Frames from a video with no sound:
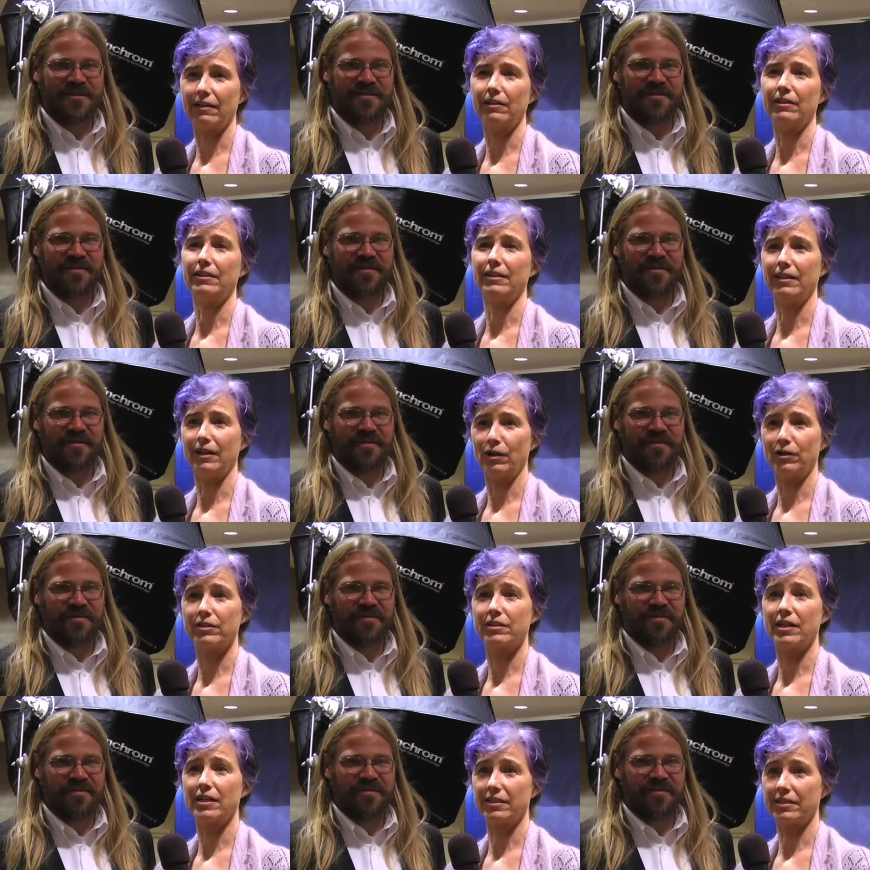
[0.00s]

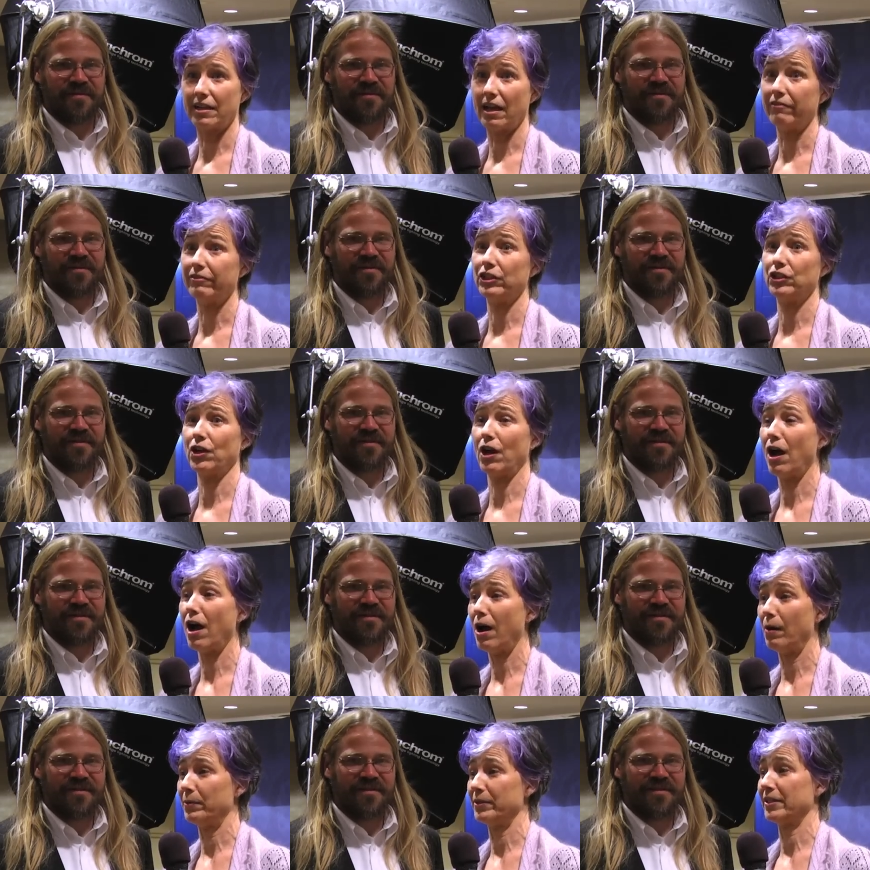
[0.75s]
Speaker 1: It's nice to have a
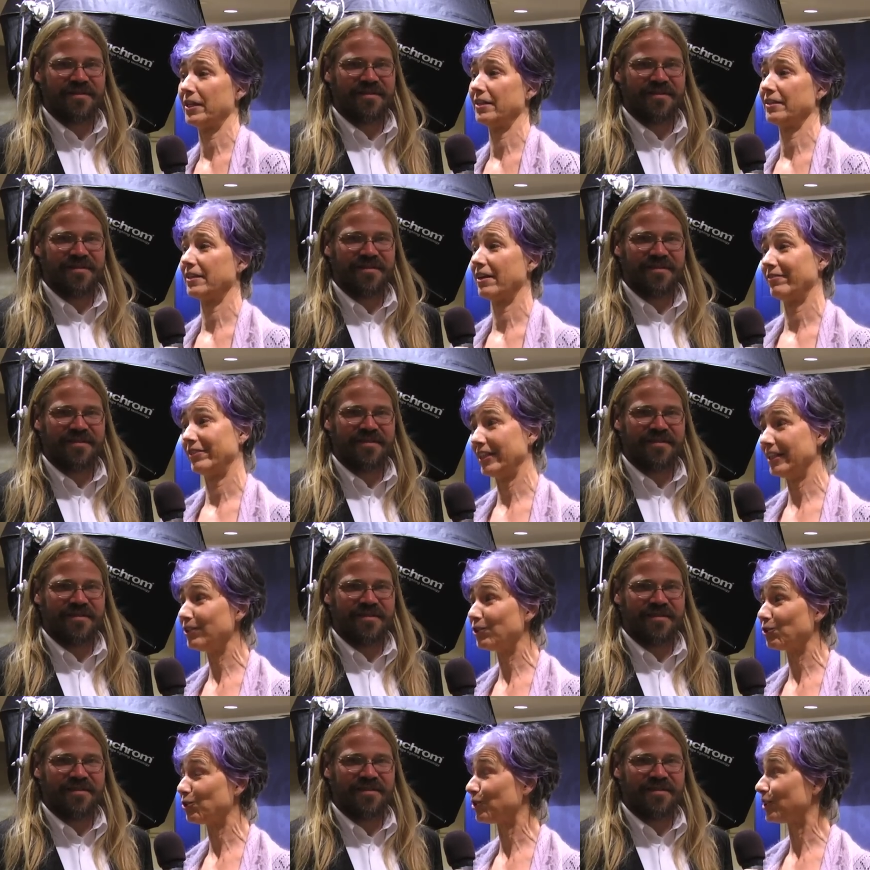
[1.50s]
job. It's nice to have an
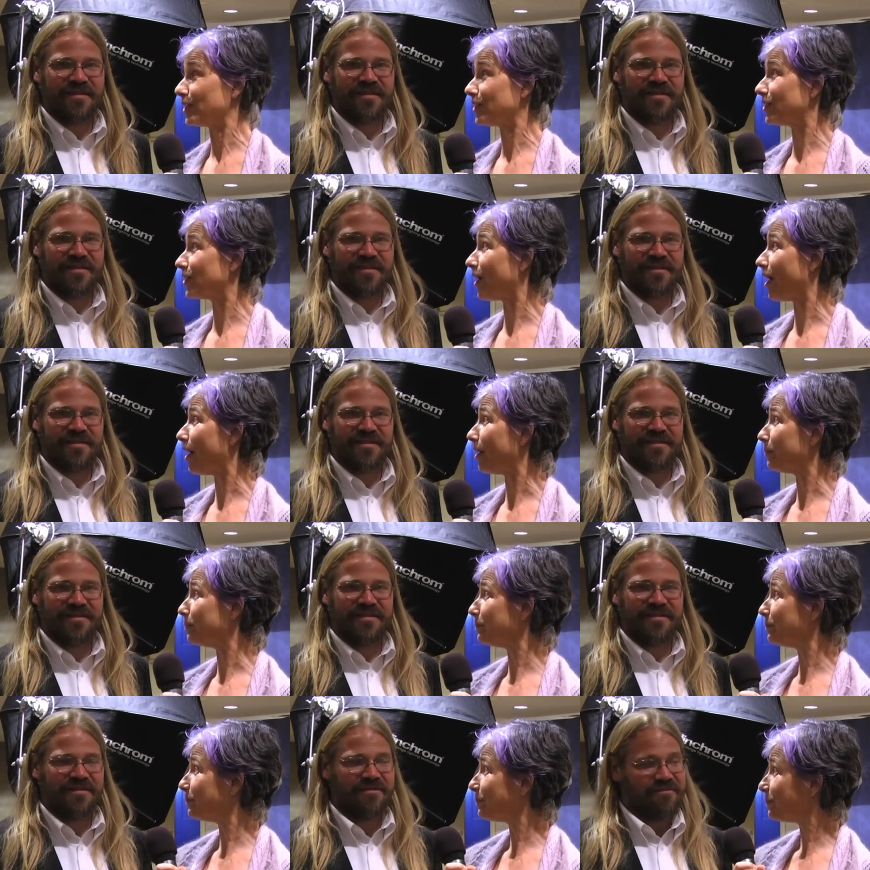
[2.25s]
interesting job.